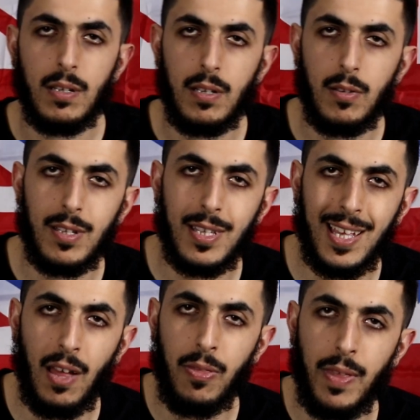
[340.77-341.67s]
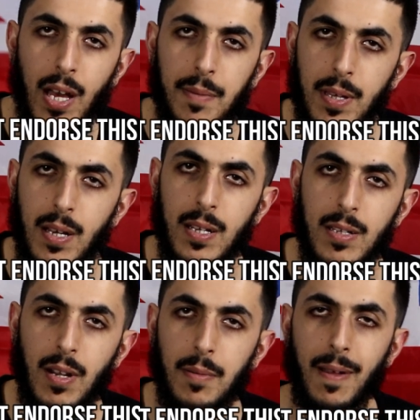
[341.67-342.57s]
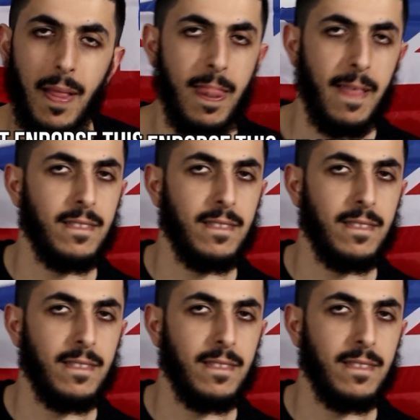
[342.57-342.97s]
you know, kadhab. Yeah, you know.